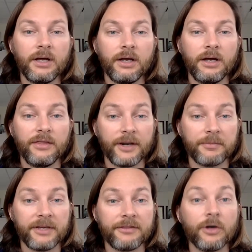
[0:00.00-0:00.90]
that I'm
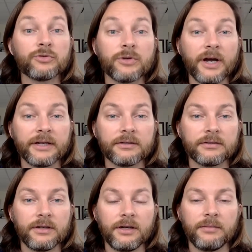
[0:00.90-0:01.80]
going to get those right
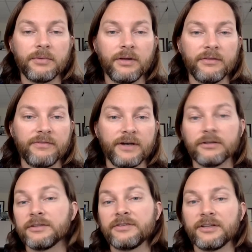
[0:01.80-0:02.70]
on the
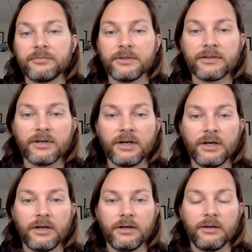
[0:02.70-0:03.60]
final assessment
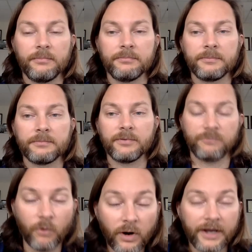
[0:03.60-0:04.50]

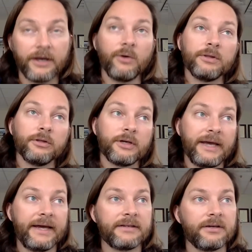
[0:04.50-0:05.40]
before I go and look
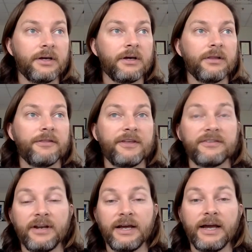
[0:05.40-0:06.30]
at the
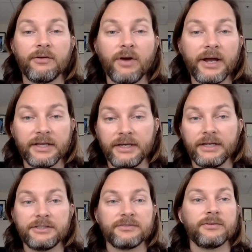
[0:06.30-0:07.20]
things that I got right
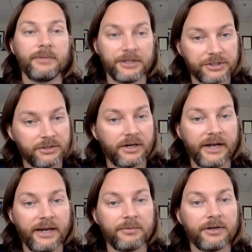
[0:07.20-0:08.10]
again, just to make sure I
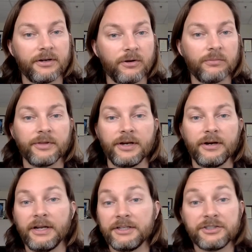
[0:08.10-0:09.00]
hammered it home there
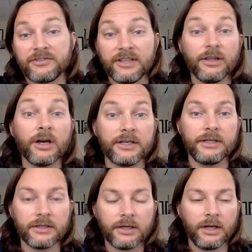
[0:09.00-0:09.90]
and I didn't just get
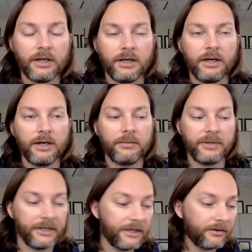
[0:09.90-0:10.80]
lucky
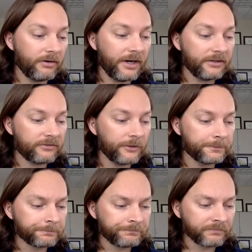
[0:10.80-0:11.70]
and get it right.
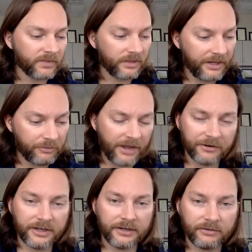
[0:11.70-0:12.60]
So they'd
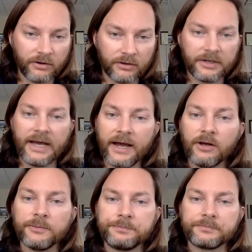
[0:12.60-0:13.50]
rather get it wrong
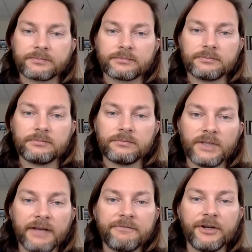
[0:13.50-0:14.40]
now
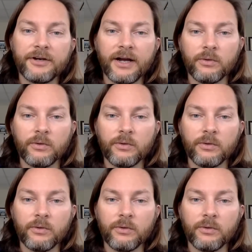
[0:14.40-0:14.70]
and figure out